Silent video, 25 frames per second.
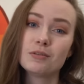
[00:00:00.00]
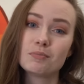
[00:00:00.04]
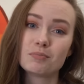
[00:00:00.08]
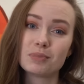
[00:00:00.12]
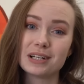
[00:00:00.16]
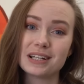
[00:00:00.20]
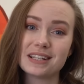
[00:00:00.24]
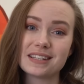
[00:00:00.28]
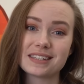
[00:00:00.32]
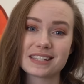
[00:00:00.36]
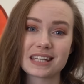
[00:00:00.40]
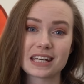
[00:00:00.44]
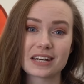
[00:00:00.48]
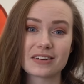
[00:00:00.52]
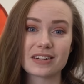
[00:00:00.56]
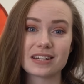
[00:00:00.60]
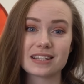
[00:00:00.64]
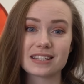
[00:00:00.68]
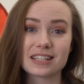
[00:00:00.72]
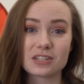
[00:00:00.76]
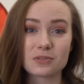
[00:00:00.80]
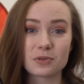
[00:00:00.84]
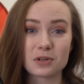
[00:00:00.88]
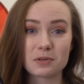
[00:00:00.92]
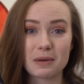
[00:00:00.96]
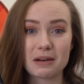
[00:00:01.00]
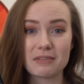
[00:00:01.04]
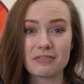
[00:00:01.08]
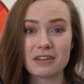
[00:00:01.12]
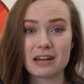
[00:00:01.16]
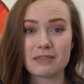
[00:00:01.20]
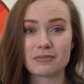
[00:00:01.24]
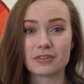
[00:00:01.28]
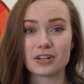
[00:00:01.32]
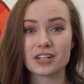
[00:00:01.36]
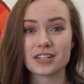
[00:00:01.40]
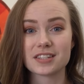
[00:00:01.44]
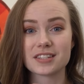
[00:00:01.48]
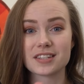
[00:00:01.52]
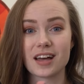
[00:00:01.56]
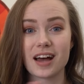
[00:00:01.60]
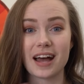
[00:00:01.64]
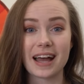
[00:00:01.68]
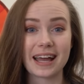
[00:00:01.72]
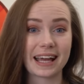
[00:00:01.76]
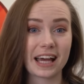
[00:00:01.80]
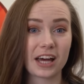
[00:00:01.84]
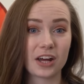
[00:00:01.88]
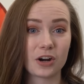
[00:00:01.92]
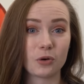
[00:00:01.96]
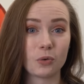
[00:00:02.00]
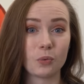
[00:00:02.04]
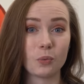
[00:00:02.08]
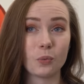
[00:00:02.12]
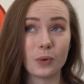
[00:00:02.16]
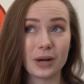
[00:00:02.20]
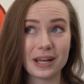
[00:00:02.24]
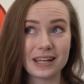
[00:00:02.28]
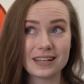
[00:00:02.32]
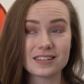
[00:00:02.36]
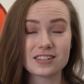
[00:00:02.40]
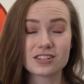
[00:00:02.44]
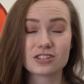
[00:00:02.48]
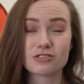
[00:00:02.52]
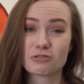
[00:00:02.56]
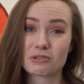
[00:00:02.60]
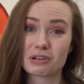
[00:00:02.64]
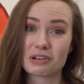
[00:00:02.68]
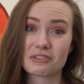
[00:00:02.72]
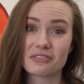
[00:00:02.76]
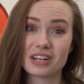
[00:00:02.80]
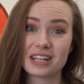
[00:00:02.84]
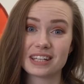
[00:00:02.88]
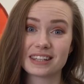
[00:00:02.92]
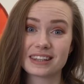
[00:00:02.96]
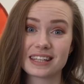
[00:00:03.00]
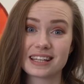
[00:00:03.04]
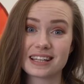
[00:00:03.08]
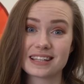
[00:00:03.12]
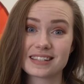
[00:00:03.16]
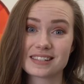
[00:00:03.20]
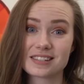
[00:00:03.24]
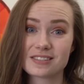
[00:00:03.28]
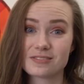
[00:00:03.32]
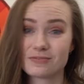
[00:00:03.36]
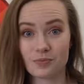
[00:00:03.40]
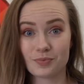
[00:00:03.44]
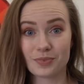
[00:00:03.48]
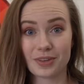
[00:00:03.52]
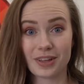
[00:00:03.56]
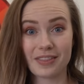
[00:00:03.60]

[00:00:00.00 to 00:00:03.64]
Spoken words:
Brilliant series, it's one of my favourites. I cannot wait to reread this.